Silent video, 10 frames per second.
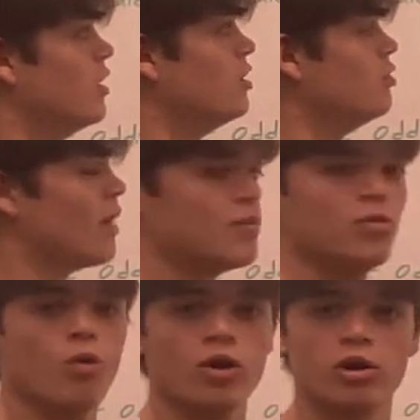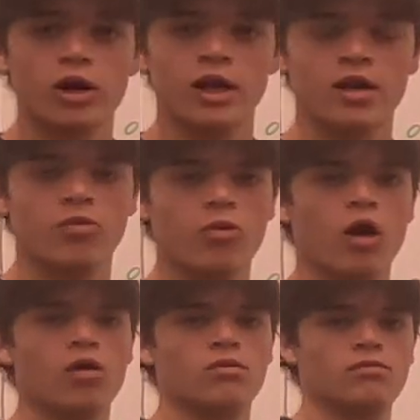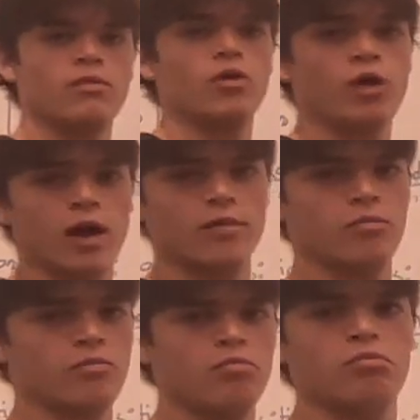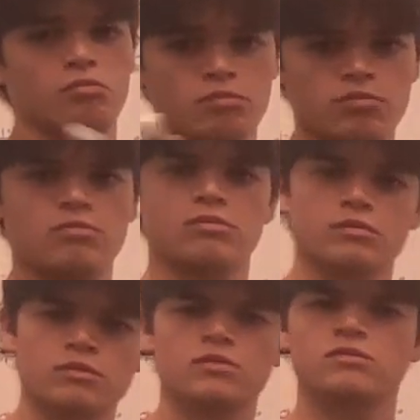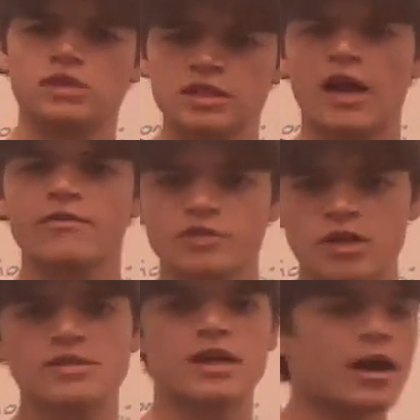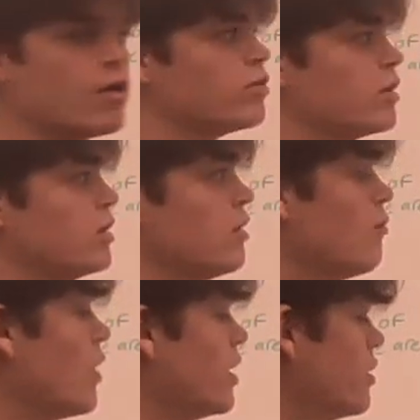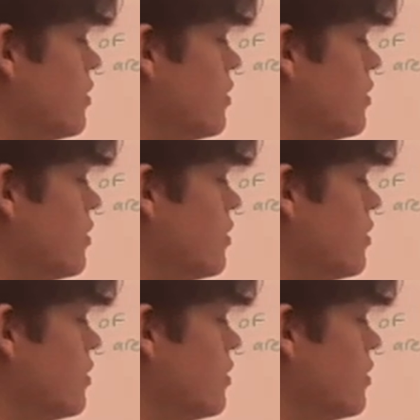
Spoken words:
you might be wondering, well, okay, this kind of checks out, but